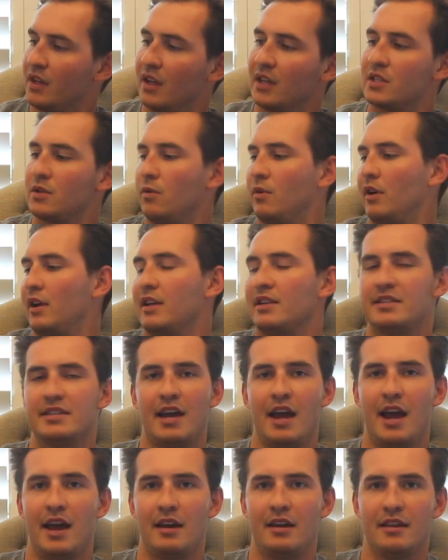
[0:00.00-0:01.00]
So one is
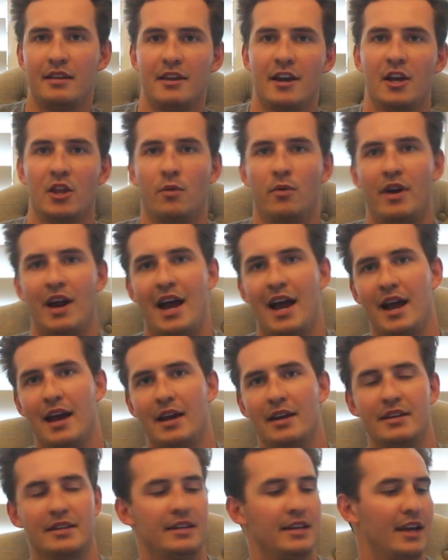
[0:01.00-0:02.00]
10. The other one
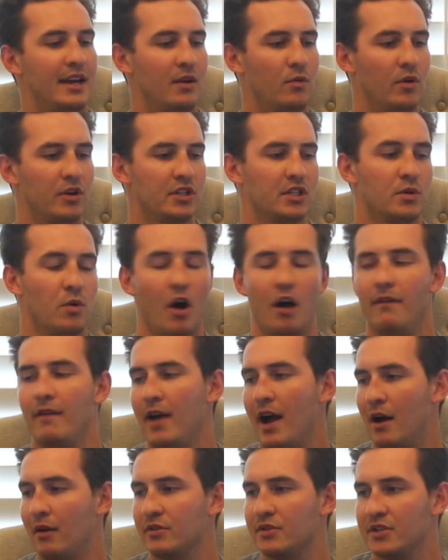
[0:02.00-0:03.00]
I did was
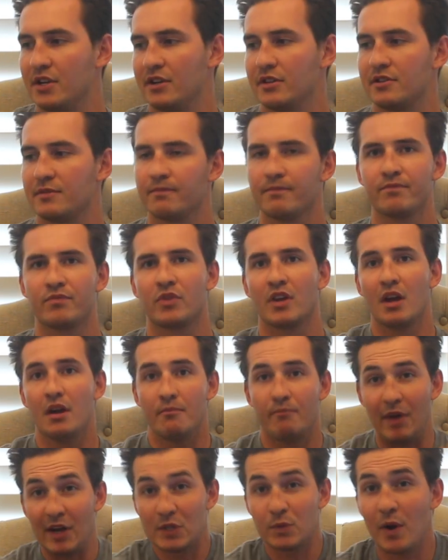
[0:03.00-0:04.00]
12 ounces.
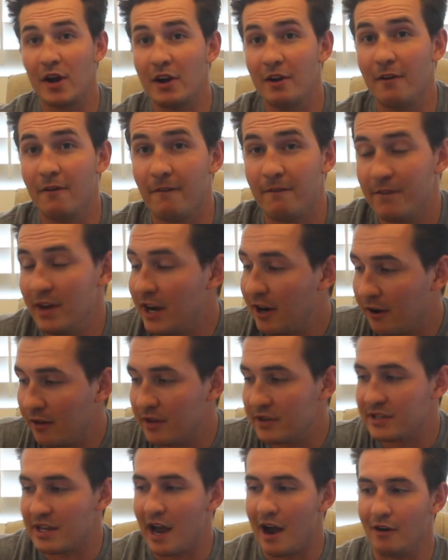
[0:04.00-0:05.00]
Best way to figure
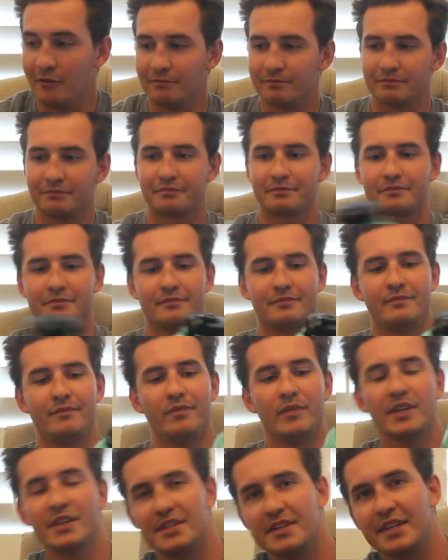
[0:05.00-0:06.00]
this out
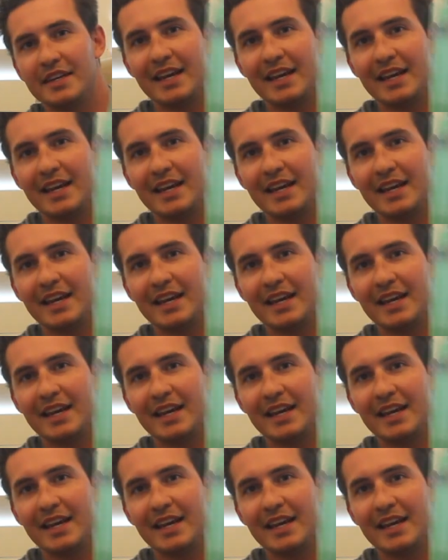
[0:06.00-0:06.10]
is to